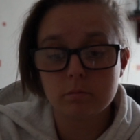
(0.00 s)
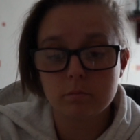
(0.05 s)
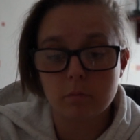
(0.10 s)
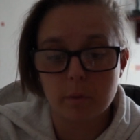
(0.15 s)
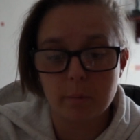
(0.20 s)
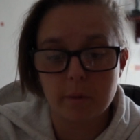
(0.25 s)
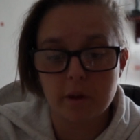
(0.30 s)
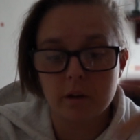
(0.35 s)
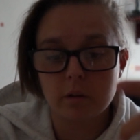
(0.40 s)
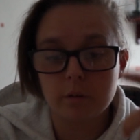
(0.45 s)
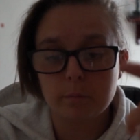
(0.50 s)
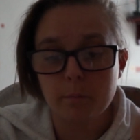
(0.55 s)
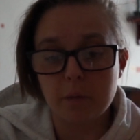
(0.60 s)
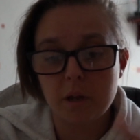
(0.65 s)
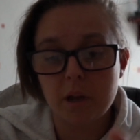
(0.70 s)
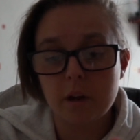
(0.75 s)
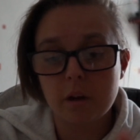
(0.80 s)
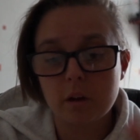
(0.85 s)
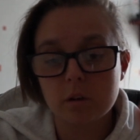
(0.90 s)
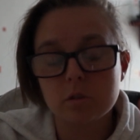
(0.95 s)
Not bad.
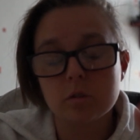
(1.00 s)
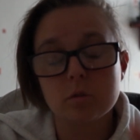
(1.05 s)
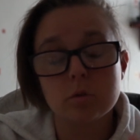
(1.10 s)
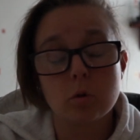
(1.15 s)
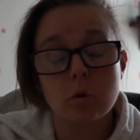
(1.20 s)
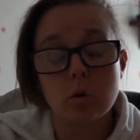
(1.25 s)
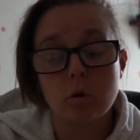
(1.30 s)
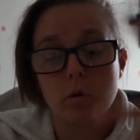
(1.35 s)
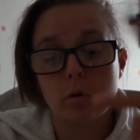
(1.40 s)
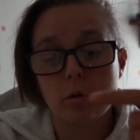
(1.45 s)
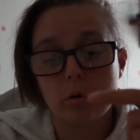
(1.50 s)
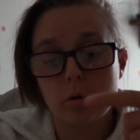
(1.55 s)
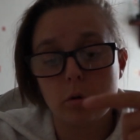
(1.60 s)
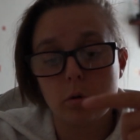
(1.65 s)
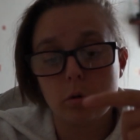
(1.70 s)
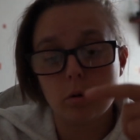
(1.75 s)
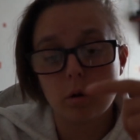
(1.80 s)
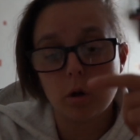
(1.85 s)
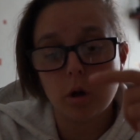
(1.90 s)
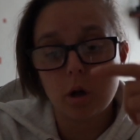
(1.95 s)
Pink saw
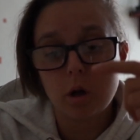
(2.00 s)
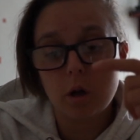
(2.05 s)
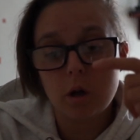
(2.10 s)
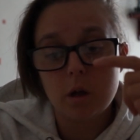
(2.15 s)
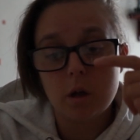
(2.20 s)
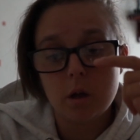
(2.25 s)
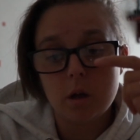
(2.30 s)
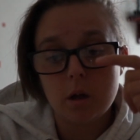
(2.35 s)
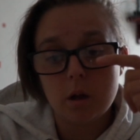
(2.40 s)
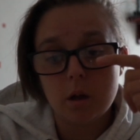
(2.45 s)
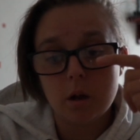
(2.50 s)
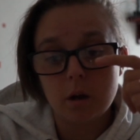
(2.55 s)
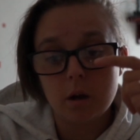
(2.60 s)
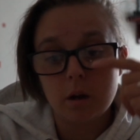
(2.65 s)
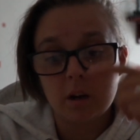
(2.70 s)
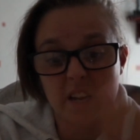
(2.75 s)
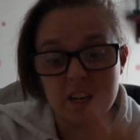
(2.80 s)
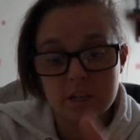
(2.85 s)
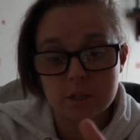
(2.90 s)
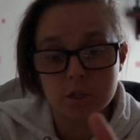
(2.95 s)

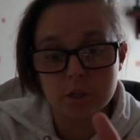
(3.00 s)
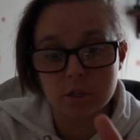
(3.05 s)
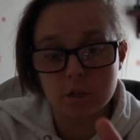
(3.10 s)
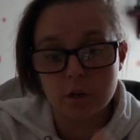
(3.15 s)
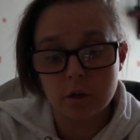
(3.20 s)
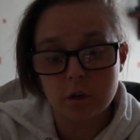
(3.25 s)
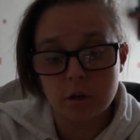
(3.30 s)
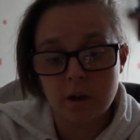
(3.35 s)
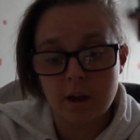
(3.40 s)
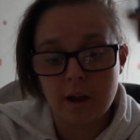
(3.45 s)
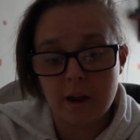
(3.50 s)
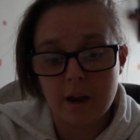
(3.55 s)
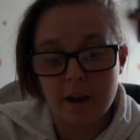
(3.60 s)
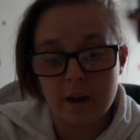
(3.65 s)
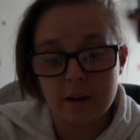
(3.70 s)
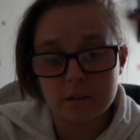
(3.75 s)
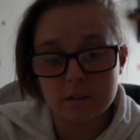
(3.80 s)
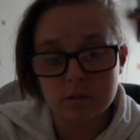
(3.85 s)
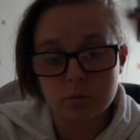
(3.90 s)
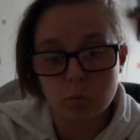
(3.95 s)
last year
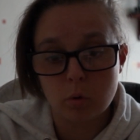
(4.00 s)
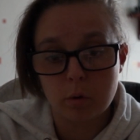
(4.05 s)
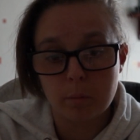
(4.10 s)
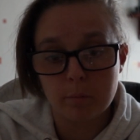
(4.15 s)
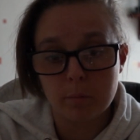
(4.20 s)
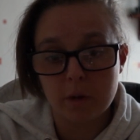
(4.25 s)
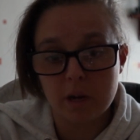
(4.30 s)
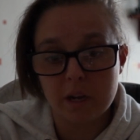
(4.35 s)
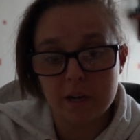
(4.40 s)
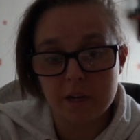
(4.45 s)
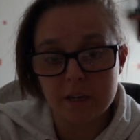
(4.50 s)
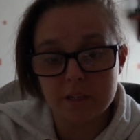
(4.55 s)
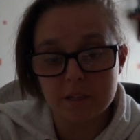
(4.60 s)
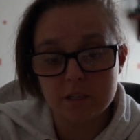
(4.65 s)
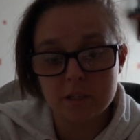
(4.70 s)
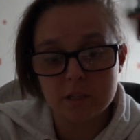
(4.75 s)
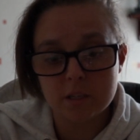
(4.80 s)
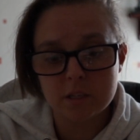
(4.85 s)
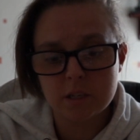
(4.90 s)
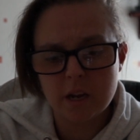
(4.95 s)
at Wembley
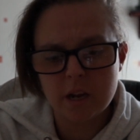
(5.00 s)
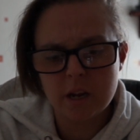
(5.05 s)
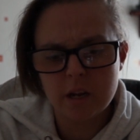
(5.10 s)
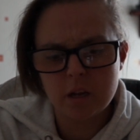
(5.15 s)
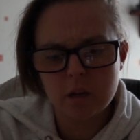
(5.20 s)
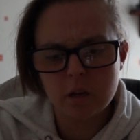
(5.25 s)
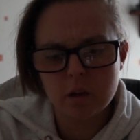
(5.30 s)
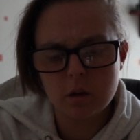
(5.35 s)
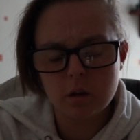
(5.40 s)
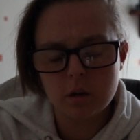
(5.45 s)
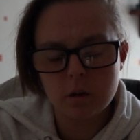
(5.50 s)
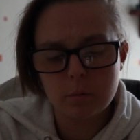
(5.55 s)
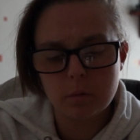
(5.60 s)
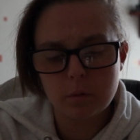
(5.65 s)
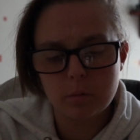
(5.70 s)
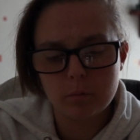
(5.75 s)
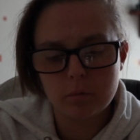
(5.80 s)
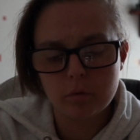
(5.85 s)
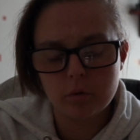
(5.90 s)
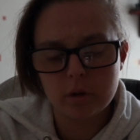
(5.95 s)
Stadium,
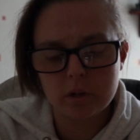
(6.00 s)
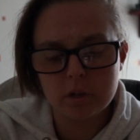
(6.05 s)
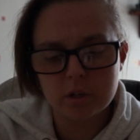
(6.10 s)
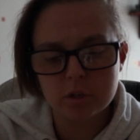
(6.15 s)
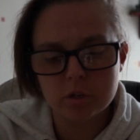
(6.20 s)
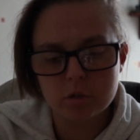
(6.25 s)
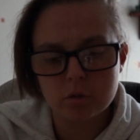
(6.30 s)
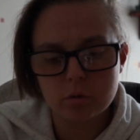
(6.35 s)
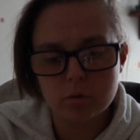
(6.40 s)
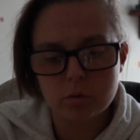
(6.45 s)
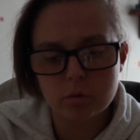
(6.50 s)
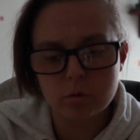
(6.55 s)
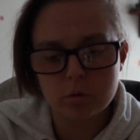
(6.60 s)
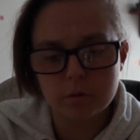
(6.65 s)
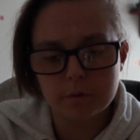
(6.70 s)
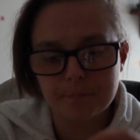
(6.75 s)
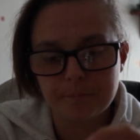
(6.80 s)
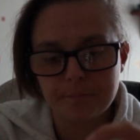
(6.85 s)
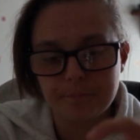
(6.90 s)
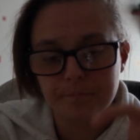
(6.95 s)
I'm pretty
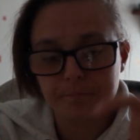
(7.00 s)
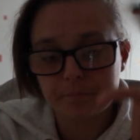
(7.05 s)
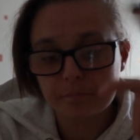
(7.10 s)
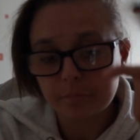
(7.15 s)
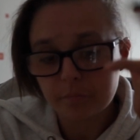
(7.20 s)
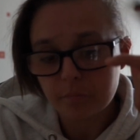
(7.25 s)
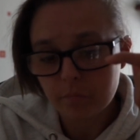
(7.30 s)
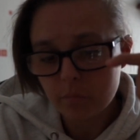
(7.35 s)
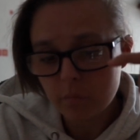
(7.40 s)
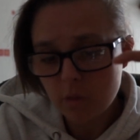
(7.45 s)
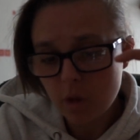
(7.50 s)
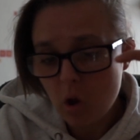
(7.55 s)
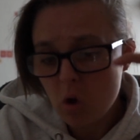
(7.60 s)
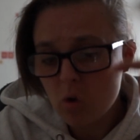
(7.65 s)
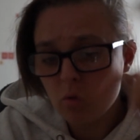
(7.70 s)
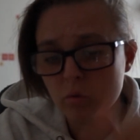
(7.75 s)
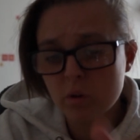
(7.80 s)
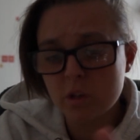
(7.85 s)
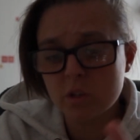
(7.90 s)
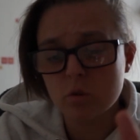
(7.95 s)
sure.
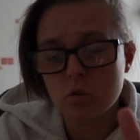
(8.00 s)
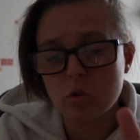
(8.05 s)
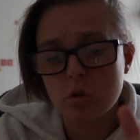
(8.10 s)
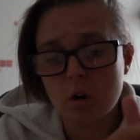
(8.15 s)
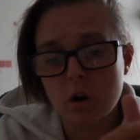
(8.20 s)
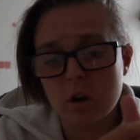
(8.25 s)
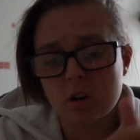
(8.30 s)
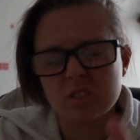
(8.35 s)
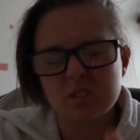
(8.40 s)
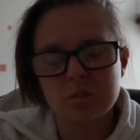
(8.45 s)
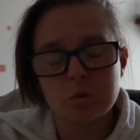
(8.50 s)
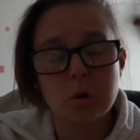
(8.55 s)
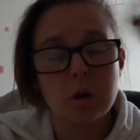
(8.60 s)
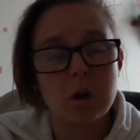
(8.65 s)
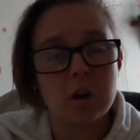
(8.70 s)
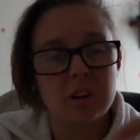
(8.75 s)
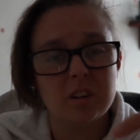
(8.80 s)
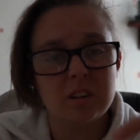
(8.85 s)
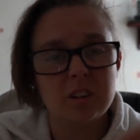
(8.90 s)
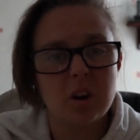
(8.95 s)
Rita Ora, I saw
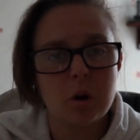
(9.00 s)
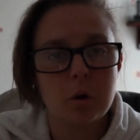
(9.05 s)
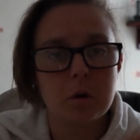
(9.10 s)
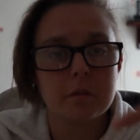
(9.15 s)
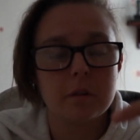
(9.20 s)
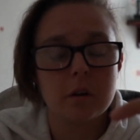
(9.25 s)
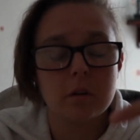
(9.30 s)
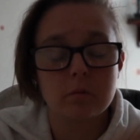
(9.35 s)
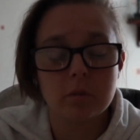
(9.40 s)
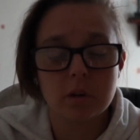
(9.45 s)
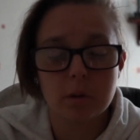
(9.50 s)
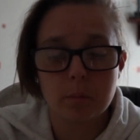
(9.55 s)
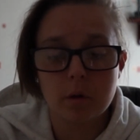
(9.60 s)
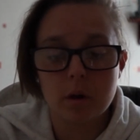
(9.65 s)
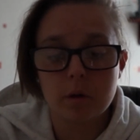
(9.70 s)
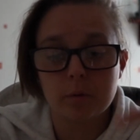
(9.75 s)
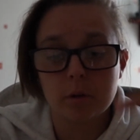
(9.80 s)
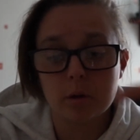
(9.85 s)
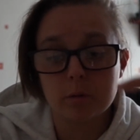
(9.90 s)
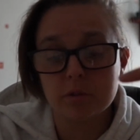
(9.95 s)
her live at
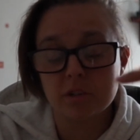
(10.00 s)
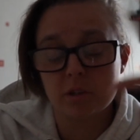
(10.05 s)
Arena game.